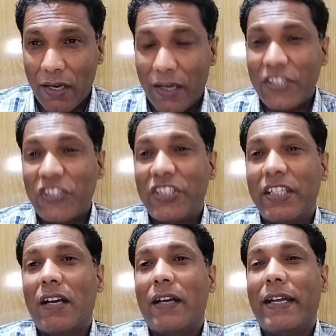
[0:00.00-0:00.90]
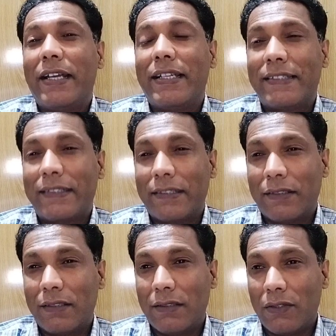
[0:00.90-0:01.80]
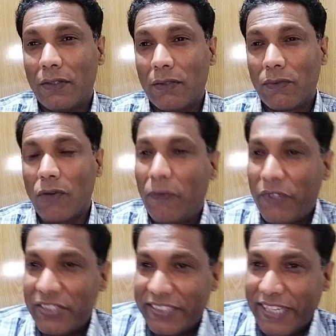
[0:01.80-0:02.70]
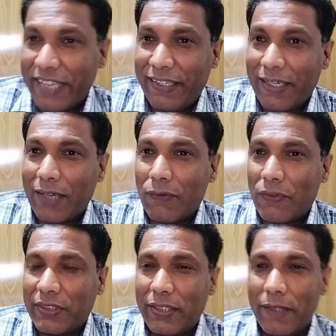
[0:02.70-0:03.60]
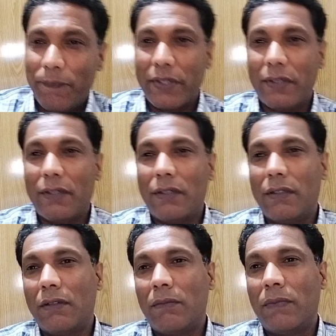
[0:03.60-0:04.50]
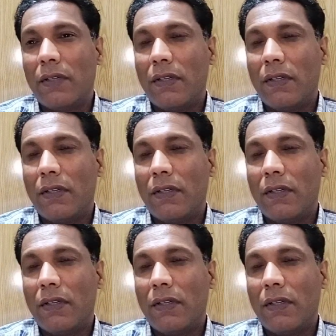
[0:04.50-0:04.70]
Russia has uh, confiscated, I would say. Uh,